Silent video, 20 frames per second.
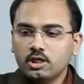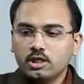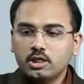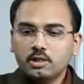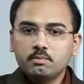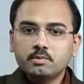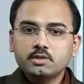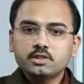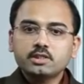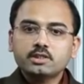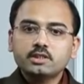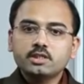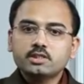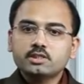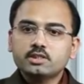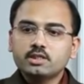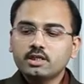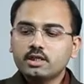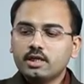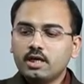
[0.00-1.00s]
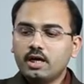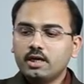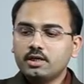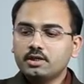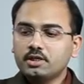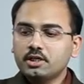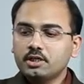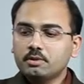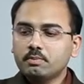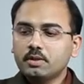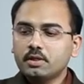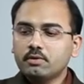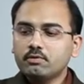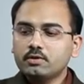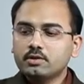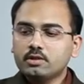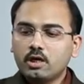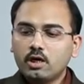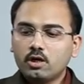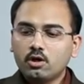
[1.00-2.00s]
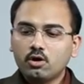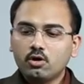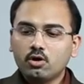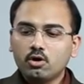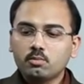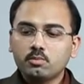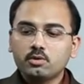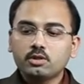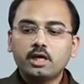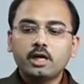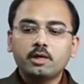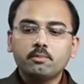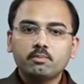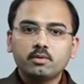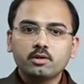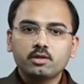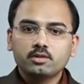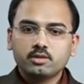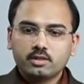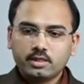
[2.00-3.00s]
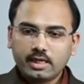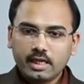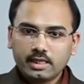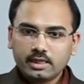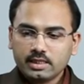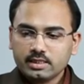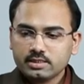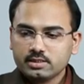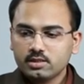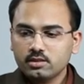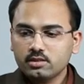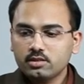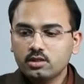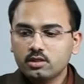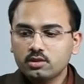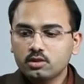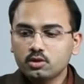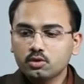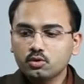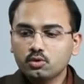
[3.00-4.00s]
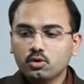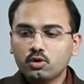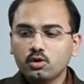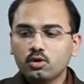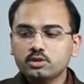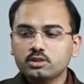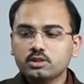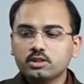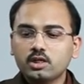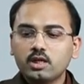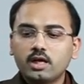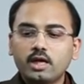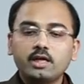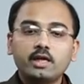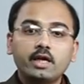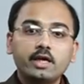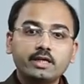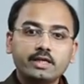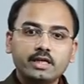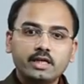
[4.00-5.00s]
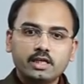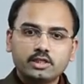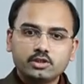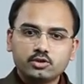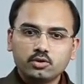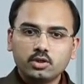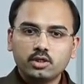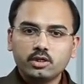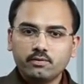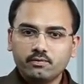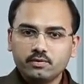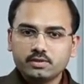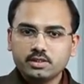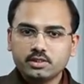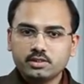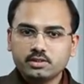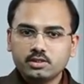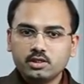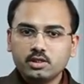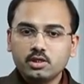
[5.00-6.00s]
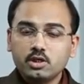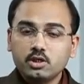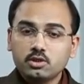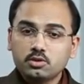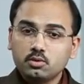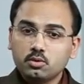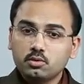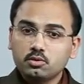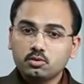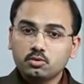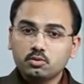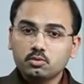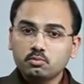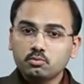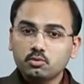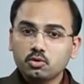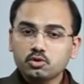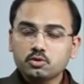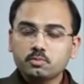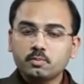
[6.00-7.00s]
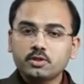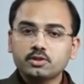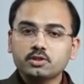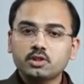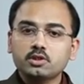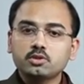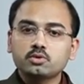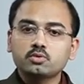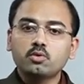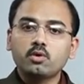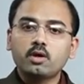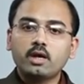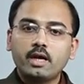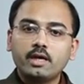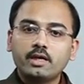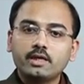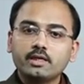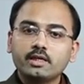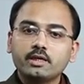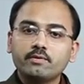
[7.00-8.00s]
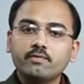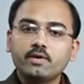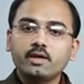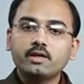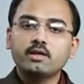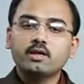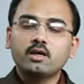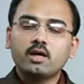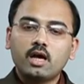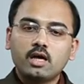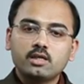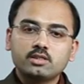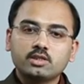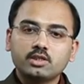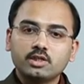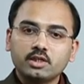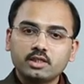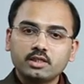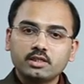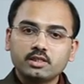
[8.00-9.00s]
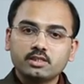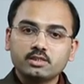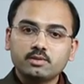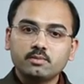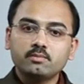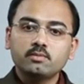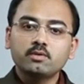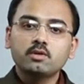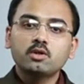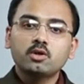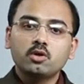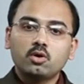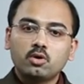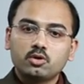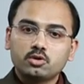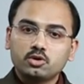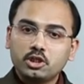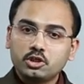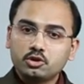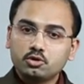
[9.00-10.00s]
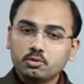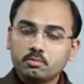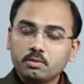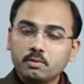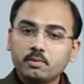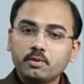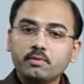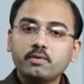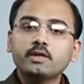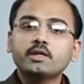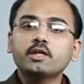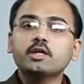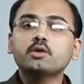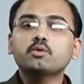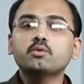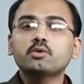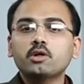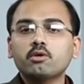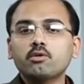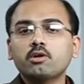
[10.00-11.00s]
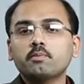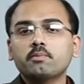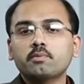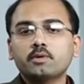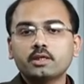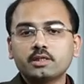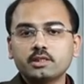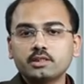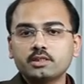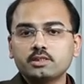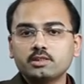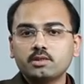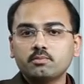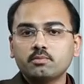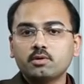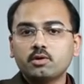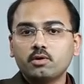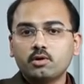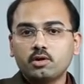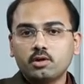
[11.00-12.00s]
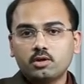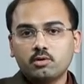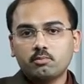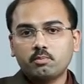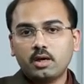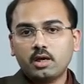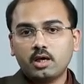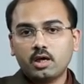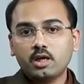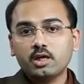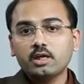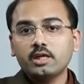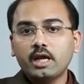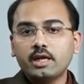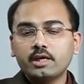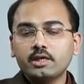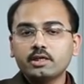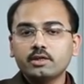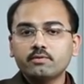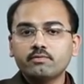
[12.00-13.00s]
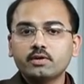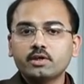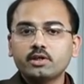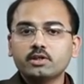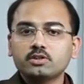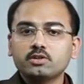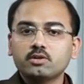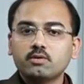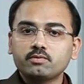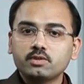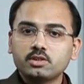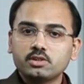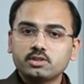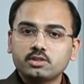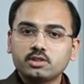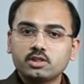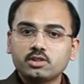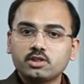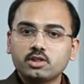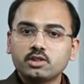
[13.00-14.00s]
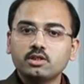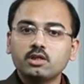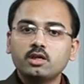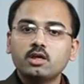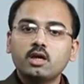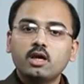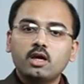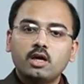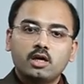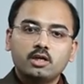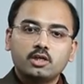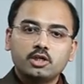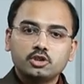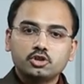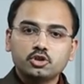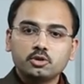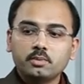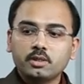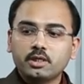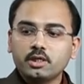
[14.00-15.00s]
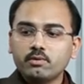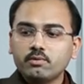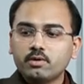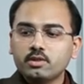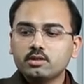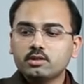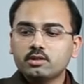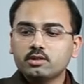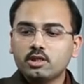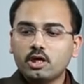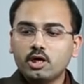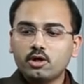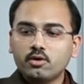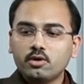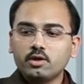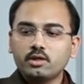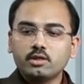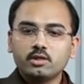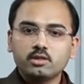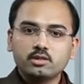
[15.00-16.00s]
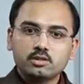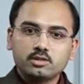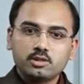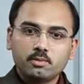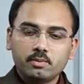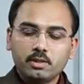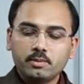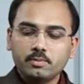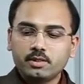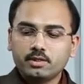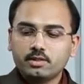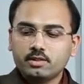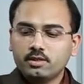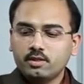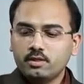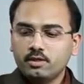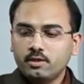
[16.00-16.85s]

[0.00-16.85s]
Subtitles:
Immediate testing and treatment with thyroid hormone at birth can lessen the neurological and intellectual deficits. So those patients who are identified as cretinism, or they should be prevented to develop cretinism by early identification of these children, and they should be given thyroid supplement.